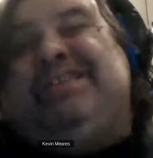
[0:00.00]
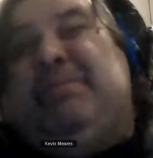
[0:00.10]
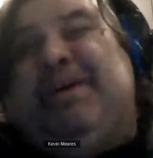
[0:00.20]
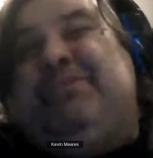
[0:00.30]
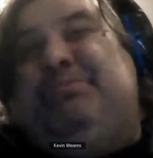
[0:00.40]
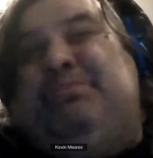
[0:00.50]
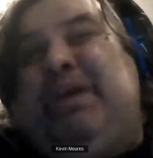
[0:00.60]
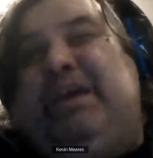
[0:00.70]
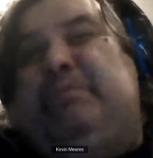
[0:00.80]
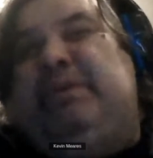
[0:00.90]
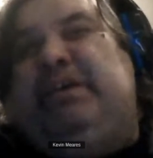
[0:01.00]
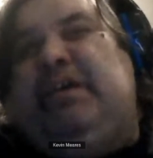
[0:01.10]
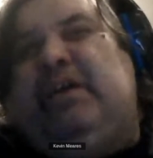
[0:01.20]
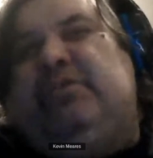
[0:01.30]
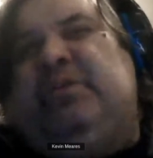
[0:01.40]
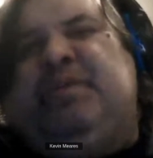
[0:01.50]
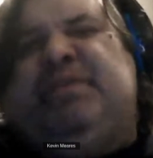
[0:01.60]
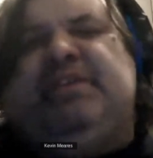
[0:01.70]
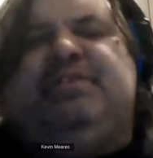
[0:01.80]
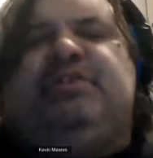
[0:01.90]
best, about maybe
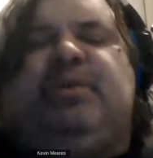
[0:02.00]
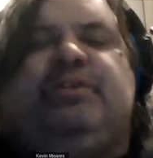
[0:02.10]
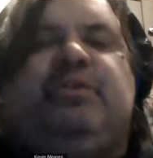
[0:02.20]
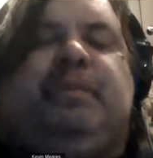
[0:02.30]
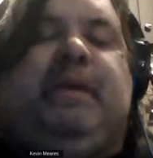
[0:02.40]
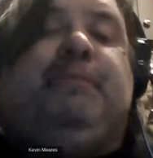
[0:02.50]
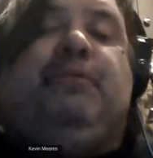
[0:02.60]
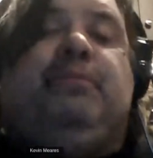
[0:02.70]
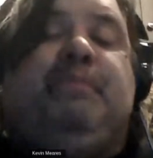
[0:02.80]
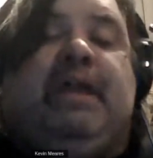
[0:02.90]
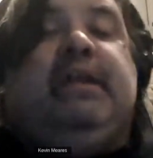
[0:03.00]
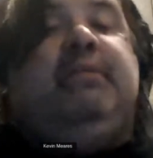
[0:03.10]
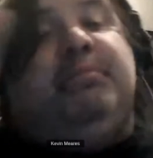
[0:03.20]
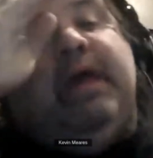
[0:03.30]
150 to 200 people, men